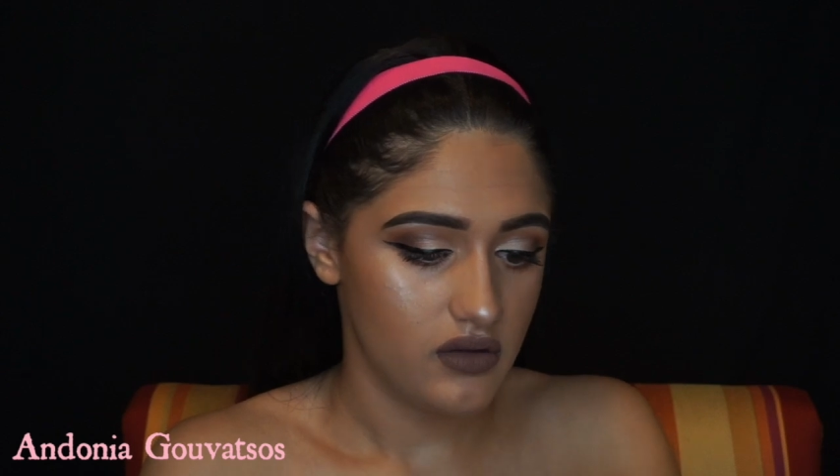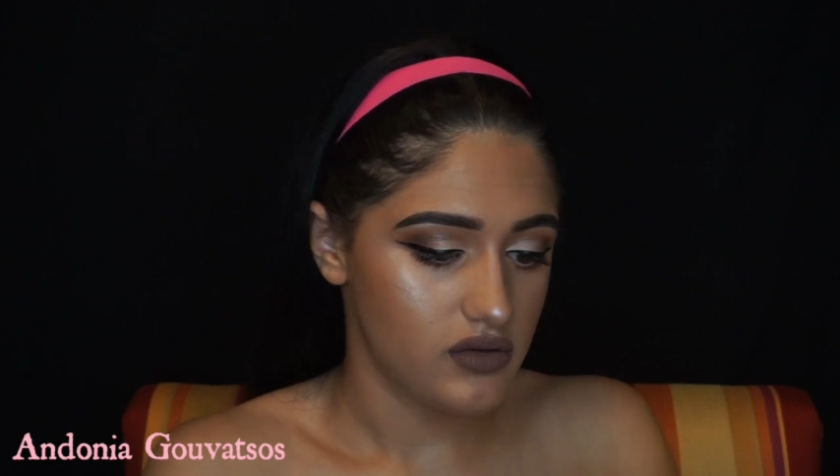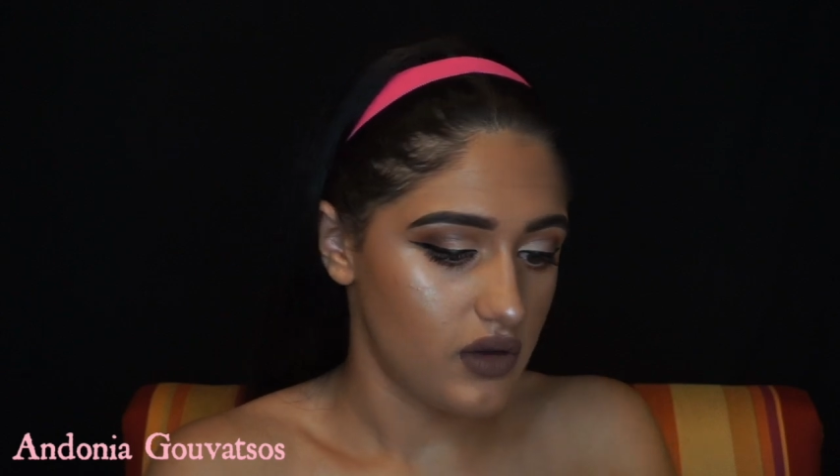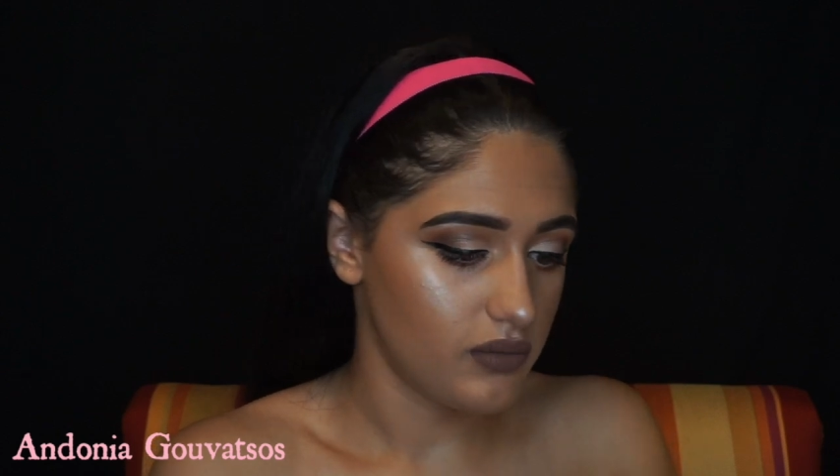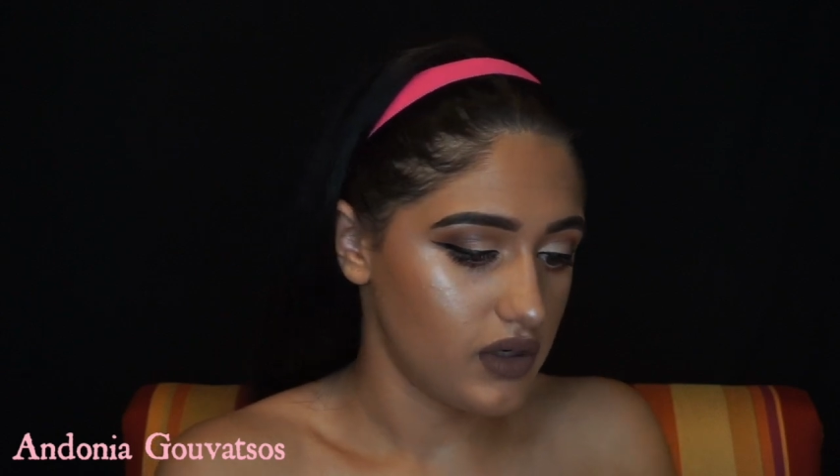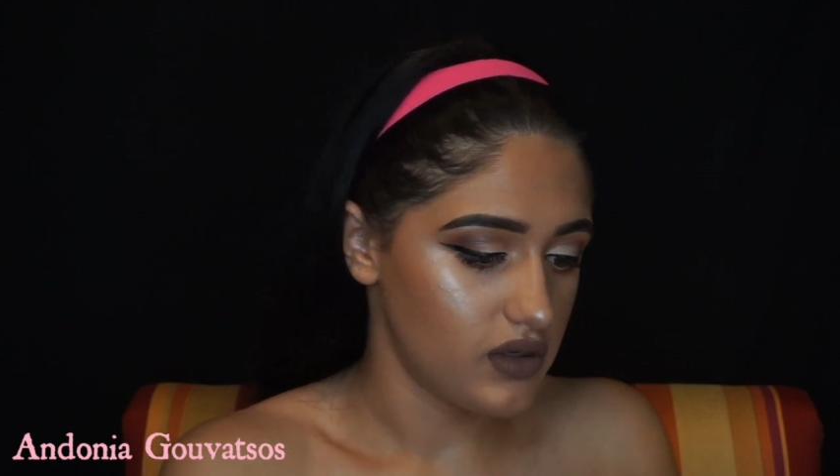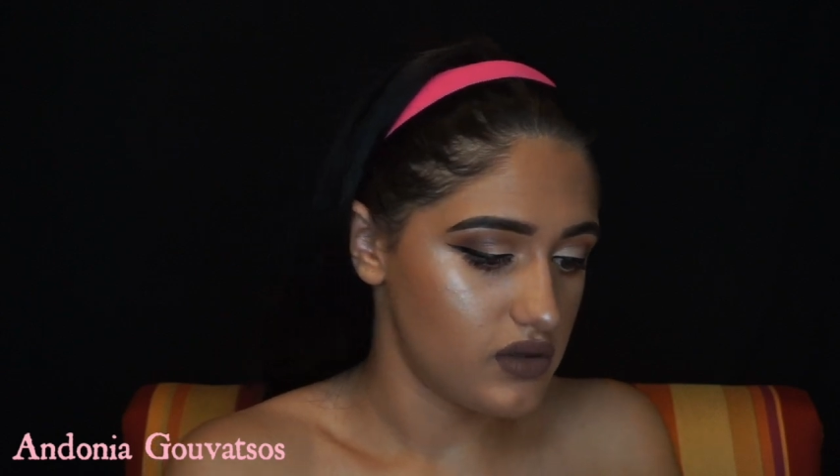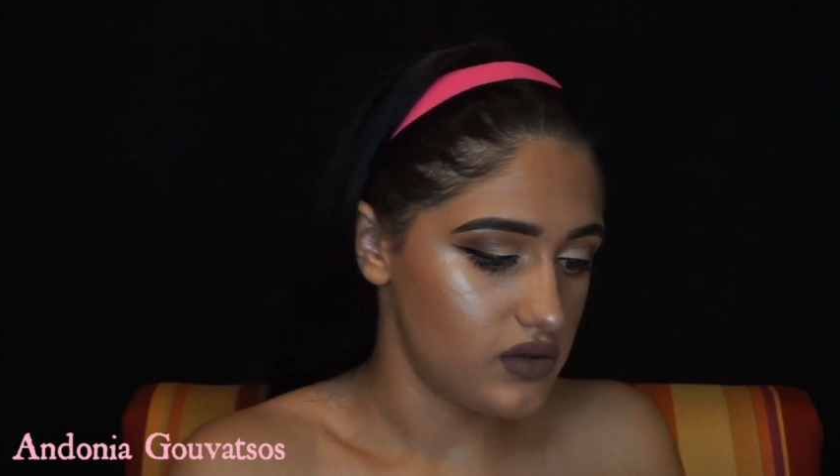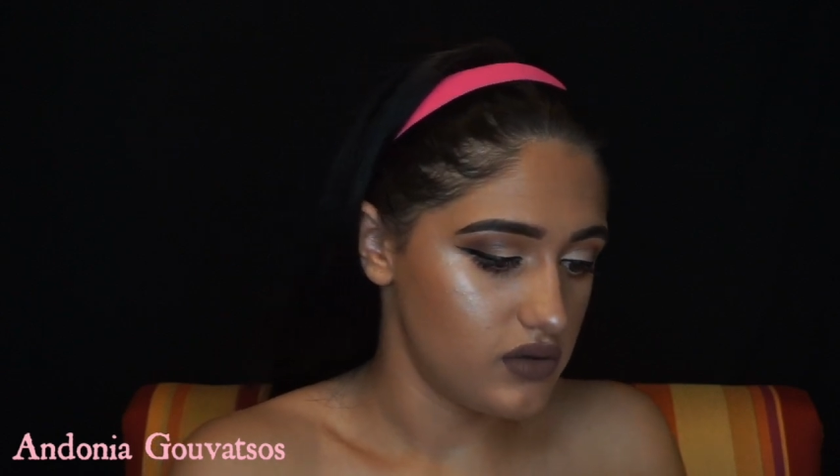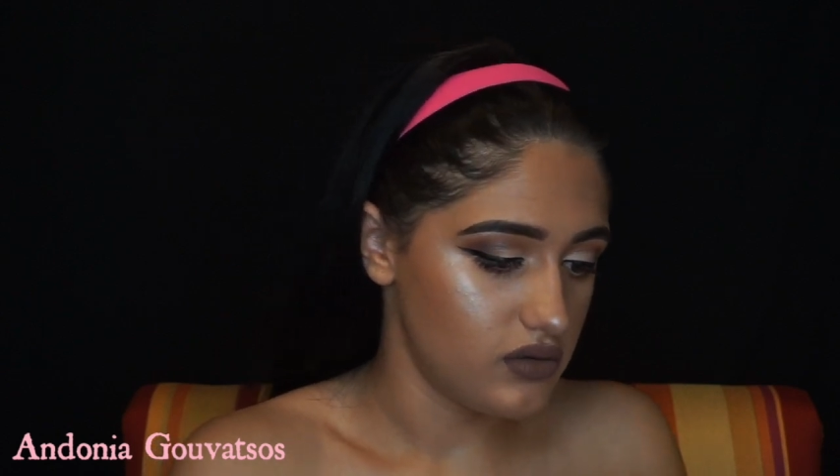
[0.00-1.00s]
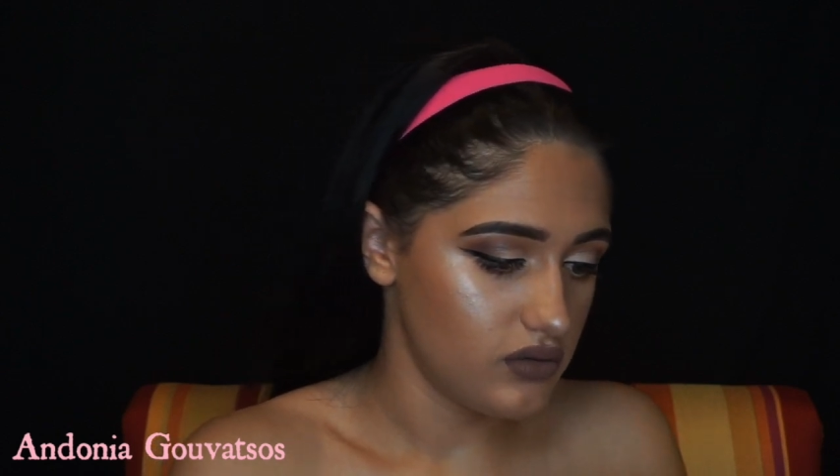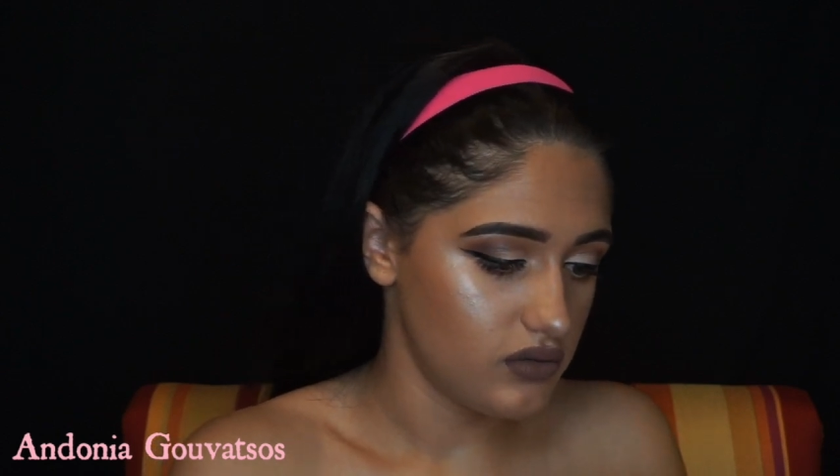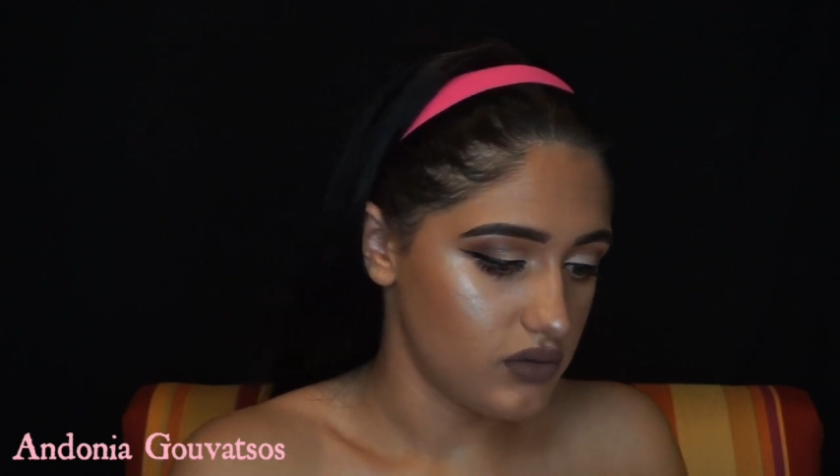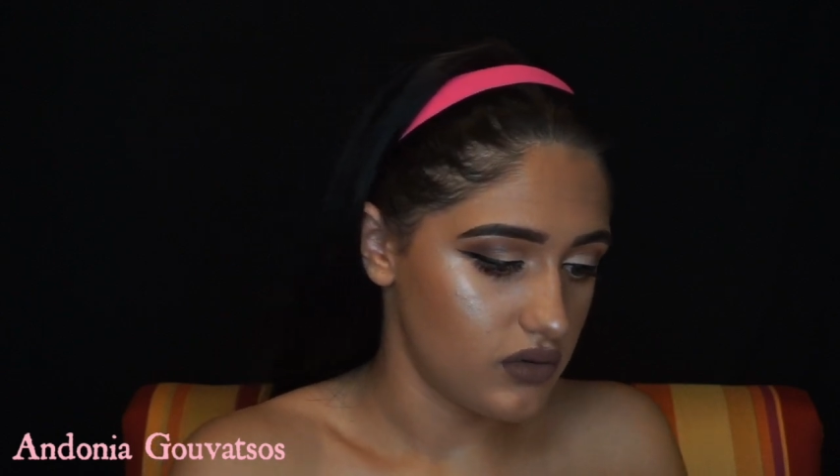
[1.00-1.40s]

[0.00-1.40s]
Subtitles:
So I'm gonna do,